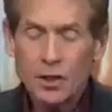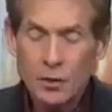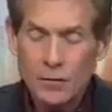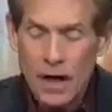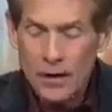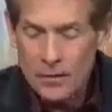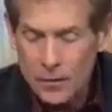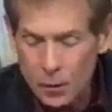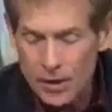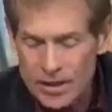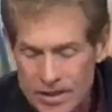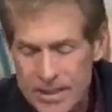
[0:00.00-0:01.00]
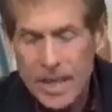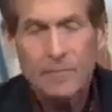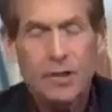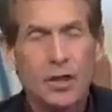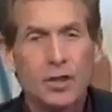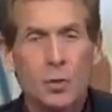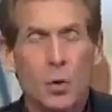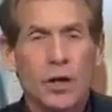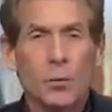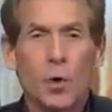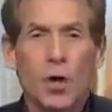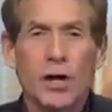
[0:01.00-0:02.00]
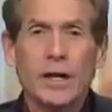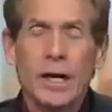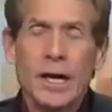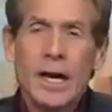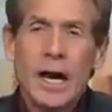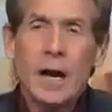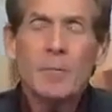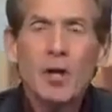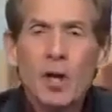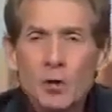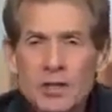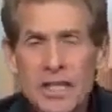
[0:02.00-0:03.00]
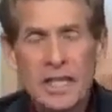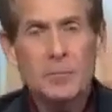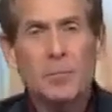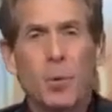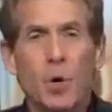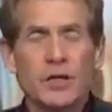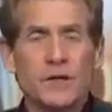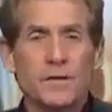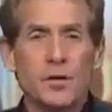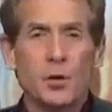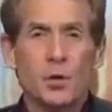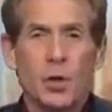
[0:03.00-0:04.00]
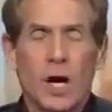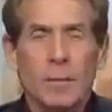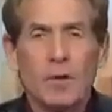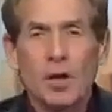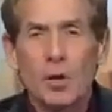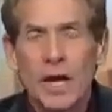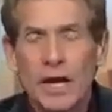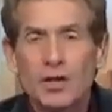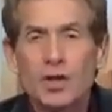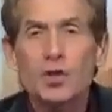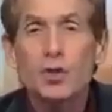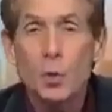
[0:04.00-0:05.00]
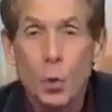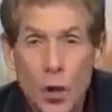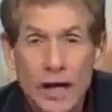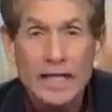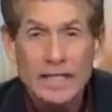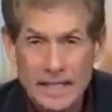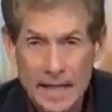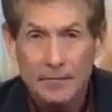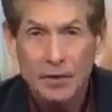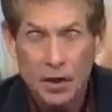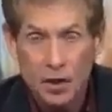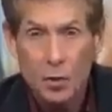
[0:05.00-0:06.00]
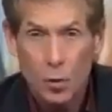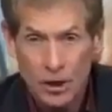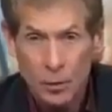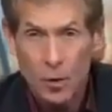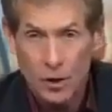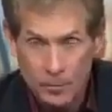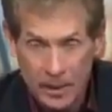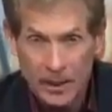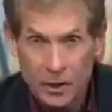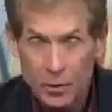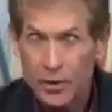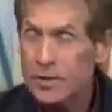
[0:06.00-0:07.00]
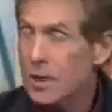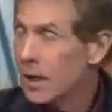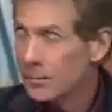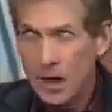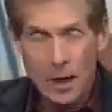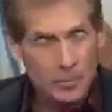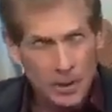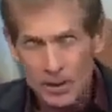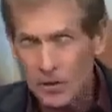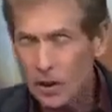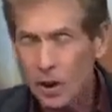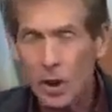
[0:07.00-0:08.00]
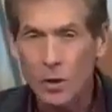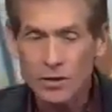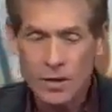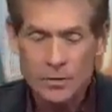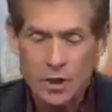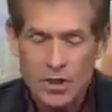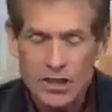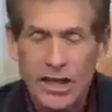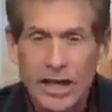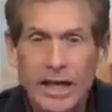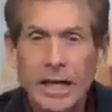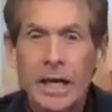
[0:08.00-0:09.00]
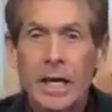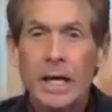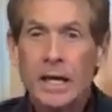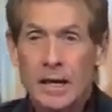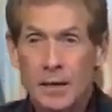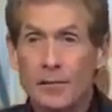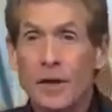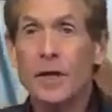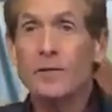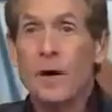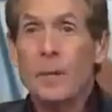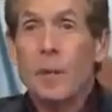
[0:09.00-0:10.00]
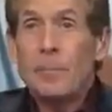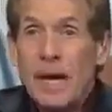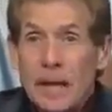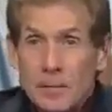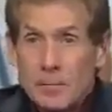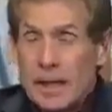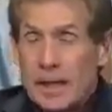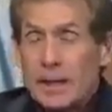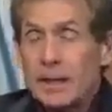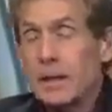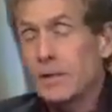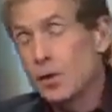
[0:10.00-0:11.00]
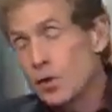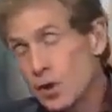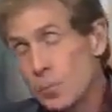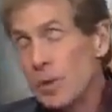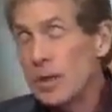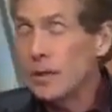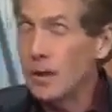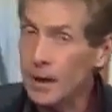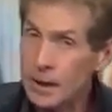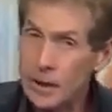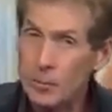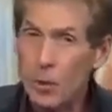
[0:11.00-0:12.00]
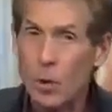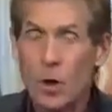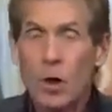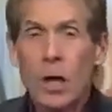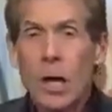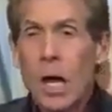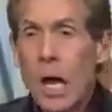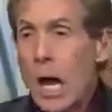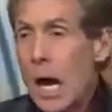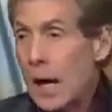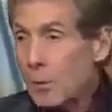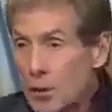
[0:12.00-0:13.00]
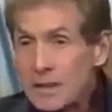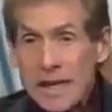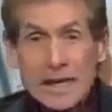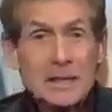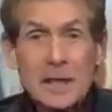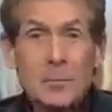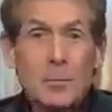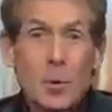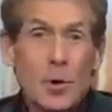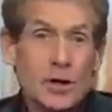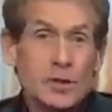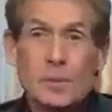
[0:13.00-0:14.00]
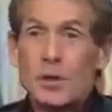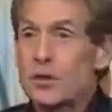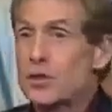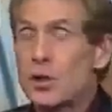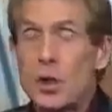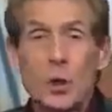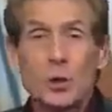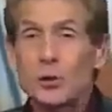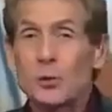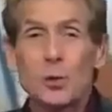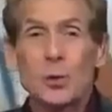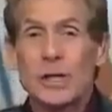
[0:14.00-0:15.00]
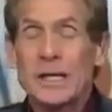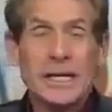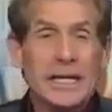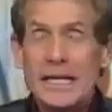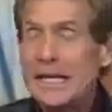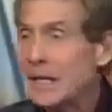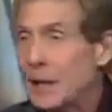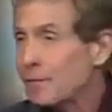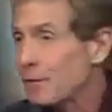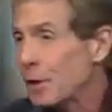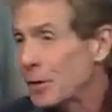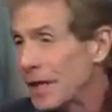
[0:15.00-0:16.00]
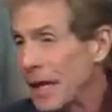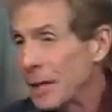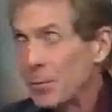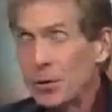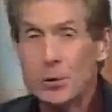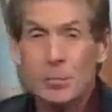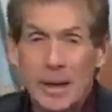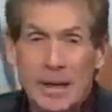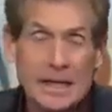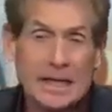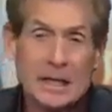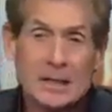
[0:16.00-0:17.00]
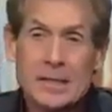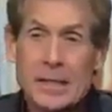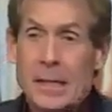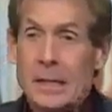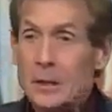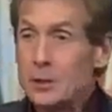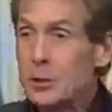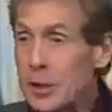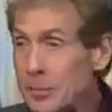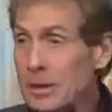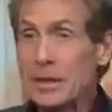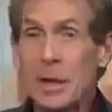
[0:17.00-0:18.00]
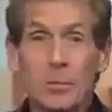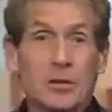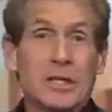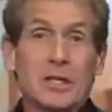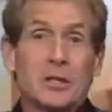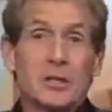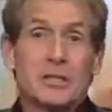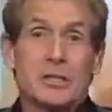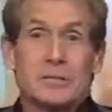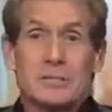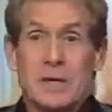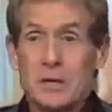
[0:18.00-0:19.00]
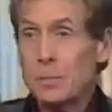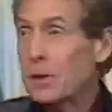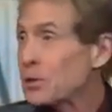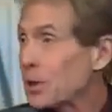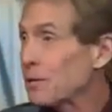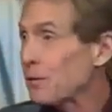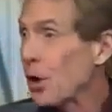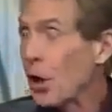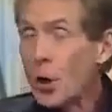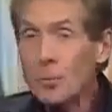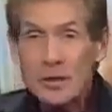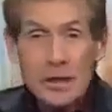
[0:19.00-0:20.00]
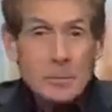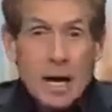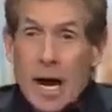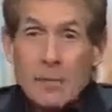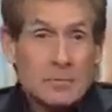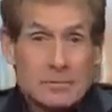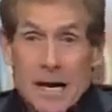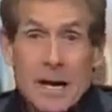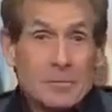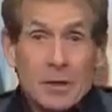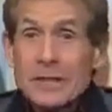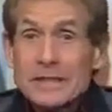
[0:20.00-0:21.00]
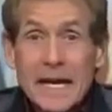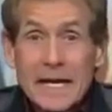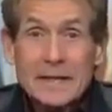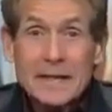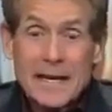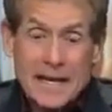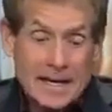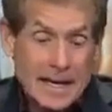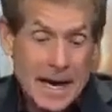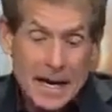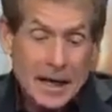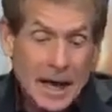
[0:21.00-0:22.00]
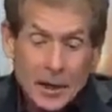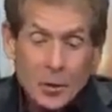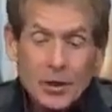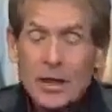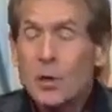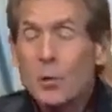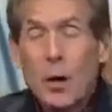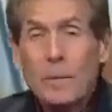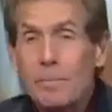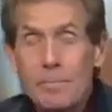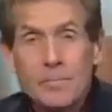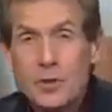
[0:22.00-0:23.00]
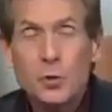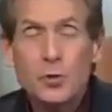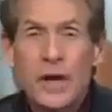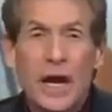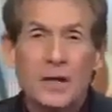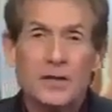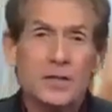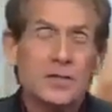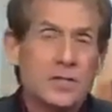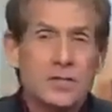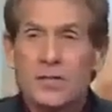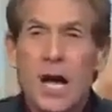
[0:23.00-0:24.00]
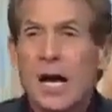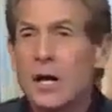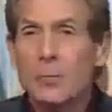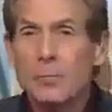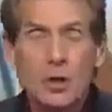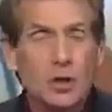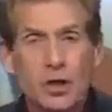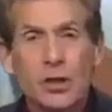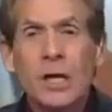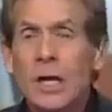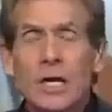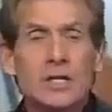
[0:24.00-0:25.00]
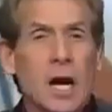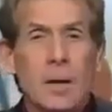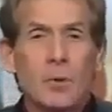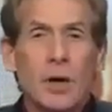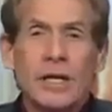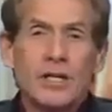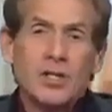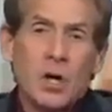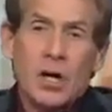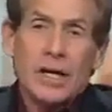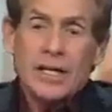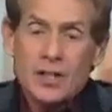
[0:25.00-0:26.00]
You've got 37-21. I'm going to go 10 points fewer. I'm going to go down to 27-21 Patriots. Not picking the Colts. I'm just saying, if I'm a bet man, used to be, not anymore, I would take 10 points, because the golden rule in any NFL game when you're betting is, you give me double digits, especially for a home team, I'm going to take that. I don't care what 2000 style mission Tom Brady's on.